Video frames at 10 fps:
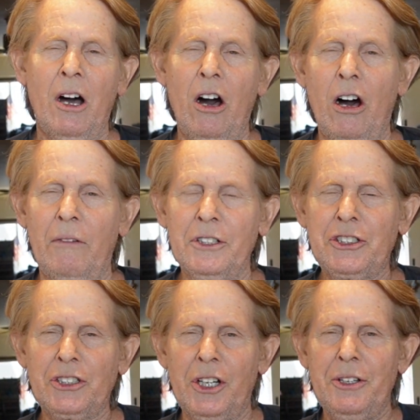All of a
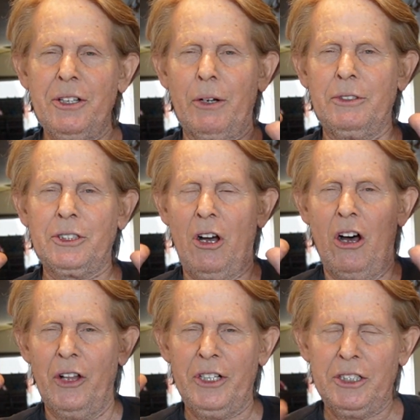sudden, there was
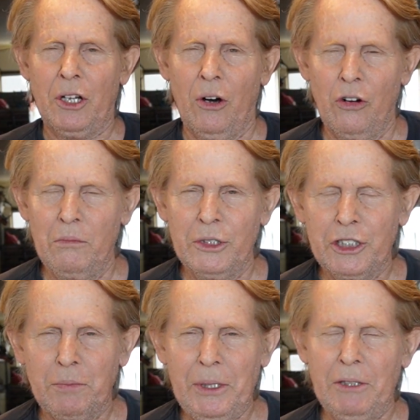all these
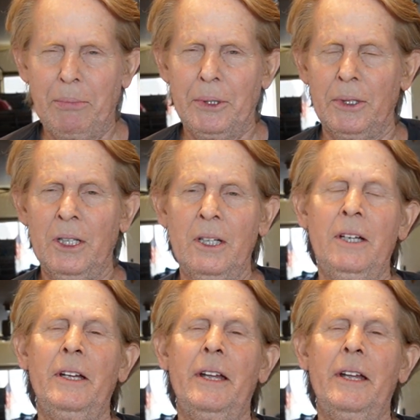homeless people,